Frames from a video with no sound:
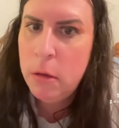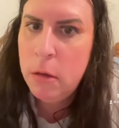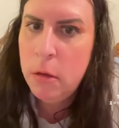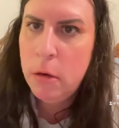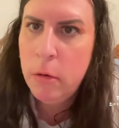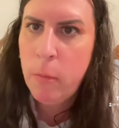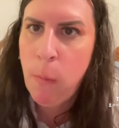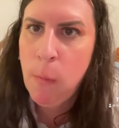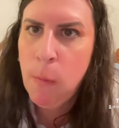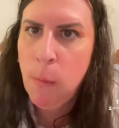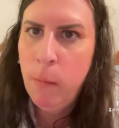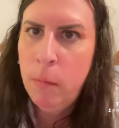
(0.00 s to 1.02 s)

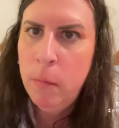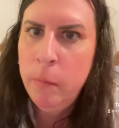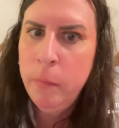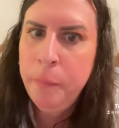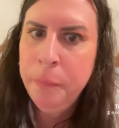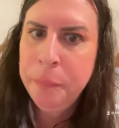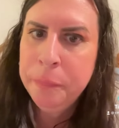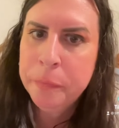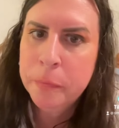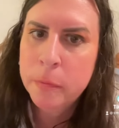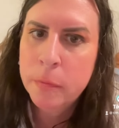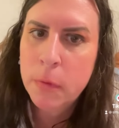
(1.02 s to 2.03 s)

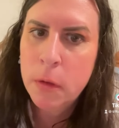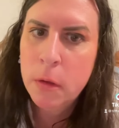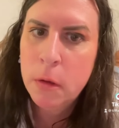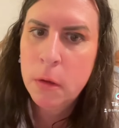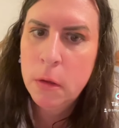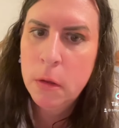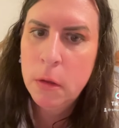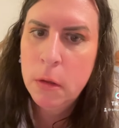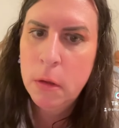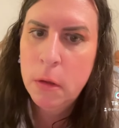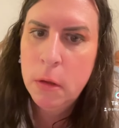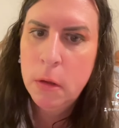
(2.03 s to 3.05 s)

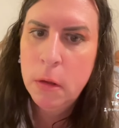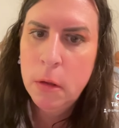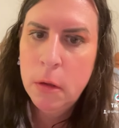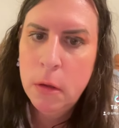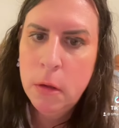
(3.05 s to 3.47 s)
Nobody speaks.